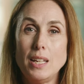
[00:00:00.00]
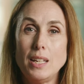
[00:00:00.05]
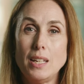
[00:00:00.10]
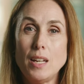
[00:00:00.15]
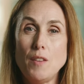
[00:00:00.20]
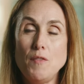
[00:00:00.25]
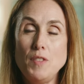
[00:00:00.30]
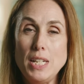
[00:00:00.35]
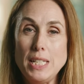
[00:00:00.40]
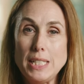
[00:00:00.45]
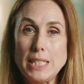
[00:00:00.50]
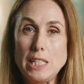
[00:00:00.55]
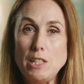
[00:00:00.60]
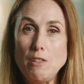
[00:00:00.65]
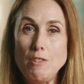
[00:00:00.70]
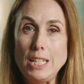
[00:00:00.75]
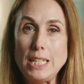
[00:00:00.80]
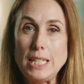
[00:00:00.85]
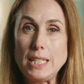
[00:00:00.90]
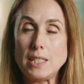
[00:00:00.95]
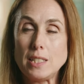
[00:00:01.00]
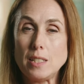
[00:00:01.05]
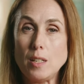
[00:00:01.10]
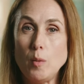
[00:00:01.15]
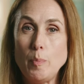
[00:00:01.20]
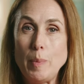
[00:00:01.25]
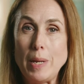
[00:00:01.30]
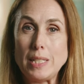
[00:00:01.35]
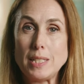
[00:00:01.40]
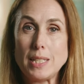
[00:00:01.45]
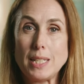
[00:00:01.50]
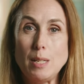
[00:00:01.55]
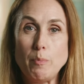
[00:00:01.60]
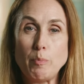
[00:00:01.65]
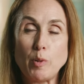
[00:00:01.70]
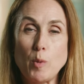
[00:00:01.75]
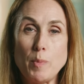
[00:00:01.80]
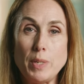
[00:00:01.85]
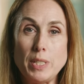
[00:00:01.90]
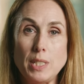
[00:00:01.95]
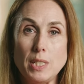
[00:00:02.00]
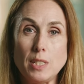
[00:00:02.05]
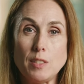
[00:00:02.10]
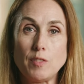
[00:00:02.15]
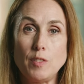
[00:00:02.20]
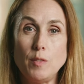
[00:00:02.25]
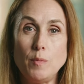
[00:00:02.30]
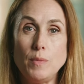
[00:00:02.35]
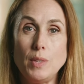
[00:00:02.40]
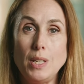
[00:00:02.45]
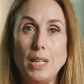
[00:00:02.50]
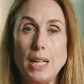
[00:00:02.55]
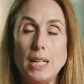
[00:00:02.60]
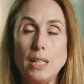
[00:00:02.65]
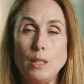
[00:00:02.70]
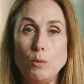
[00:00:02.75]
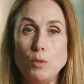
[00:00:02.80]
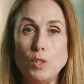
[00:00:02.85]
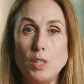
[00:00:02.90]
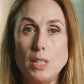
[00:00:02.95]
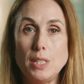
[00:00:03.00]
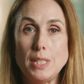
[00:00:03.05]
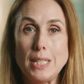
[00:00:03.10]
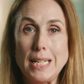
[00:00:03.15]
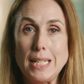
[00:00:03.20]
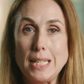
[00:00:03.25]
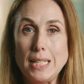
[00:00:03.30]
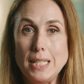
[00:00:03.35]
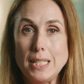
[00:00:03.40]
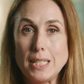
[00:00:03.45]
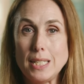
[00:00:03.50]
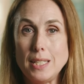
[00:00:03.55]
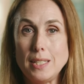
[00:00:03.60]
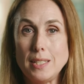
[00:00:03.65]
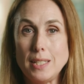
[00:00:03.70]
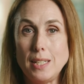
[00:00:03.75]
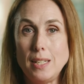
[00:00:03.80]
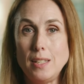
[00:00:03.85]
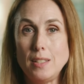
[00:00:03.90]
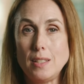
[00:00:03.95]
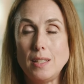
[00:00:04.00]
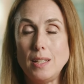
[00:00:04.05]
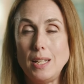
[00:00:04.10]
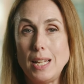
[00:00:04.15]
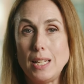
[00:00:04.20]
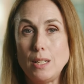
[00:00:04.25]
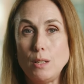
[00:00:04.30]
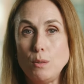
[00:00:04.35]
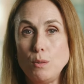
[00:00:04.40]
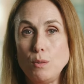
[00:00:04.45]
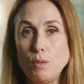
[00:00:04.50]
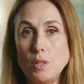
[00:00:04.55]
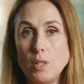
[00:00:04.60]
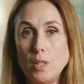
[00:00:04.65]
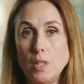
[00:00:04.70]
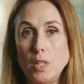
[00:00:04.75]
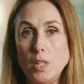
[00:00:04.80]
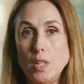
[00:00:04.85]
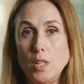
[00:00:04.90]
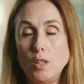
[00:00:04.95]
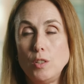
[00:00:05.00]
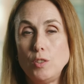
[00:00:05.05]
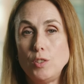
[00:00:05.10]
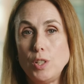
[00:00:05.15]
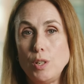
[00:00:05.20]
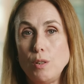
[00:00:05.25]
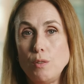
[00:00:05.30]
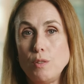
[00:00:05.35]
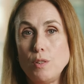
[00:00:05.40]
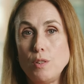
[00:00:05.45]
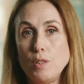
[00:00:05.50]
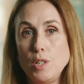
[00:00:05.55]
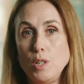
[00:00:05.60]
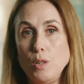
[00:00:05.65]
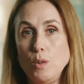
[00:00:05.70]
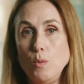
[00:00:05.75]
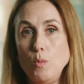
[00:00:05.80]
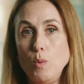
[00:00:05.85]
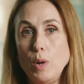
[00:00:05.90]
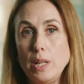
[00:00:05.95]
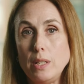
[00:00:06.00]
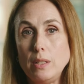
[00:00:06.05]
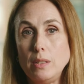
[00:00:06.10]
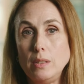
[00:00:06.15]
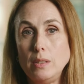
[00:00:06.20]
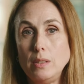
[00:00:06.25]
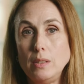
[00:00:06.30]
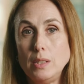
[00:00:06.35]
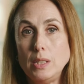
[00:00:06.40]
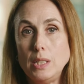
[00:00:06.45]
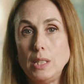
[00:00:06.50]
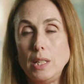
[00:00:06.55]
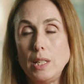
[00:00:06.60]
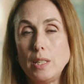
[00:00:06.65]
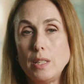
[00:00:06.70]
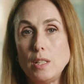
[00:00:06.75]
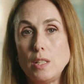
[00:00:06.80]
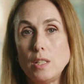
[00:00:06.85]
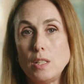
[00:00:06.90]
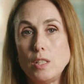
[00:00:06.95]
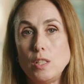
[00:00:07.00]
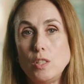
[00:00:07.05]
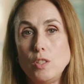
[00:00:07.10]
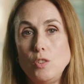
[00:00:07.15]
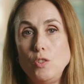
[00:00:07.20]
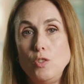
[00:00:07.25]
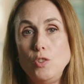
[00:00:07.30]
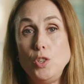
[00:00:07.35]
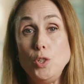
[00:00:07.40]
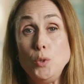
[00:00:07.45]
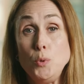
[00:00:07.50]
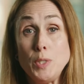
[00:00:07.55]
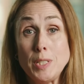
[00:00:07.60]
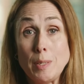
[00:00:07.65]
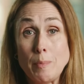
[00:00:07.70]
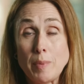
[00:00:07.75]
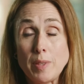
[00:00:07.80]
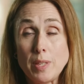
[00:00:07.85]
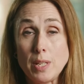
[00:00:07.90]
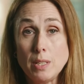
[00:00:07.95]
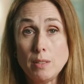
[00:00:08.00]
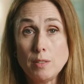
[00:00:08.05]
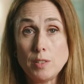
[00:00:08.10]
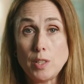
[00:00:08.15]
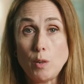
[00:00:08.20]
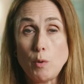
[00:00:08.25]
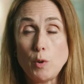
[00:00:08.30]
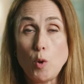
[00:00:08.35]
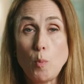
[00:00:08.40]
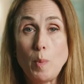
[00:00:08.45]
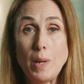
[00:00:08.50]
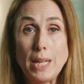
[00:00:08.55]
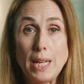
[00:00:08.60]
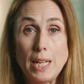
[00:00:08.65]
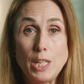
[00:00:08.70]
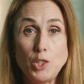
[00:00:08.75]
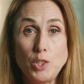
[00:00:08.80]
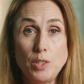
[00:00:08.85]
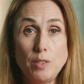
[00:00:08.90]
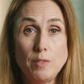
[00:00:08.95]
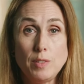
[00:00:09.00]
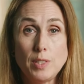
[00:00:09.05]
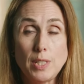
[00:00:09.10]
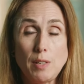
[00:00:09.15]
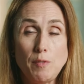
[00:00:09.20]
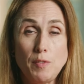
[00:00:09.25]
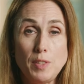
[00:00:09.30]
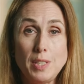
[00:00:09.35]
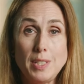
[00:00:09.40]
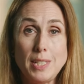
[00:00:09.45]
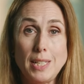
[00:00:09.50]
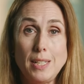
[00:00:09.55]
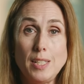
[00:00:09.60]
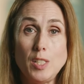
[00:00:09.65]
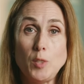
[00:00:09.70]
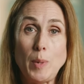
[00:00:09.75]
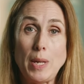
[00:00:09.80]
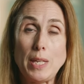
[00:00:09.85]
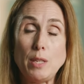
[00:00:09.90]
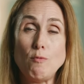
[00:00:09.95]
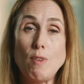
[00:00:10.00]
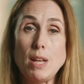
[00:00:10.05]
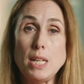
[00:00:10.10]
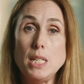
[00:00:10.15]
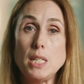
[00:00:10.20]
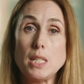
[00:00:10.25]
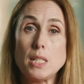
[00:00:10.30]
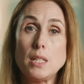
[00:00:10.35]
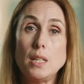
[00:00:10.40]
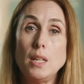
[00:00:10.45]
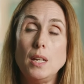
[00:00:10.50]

Covenants in a lease are basically promises from the landlord to the tenant and the tenant to the landlord, so that you will either do something, so an obligation, say for the tenant to pay the rent,